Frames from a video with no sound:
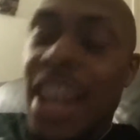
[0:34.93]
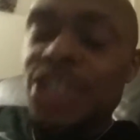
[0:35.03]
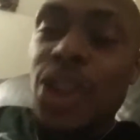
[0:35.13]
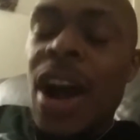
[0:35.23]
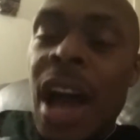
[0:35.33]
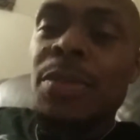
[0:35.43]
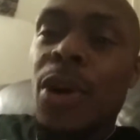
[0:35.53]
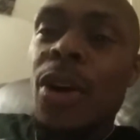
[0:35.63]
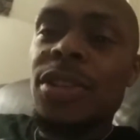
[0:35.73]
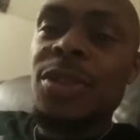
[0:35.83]
Eat your
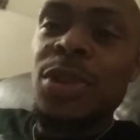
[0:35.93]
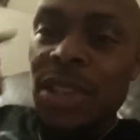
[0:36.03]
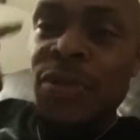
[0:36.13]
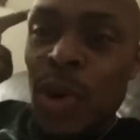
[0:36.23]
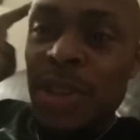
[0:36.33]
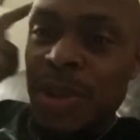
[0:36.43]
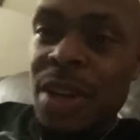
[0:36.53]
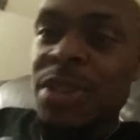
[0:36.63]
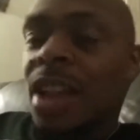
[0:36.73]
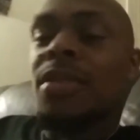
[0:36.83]
eyeballs, which the voice would
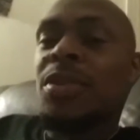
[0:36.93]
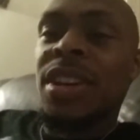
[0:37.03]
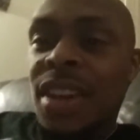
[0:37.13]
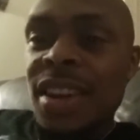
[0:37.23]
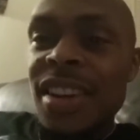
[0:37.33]
keep telling me.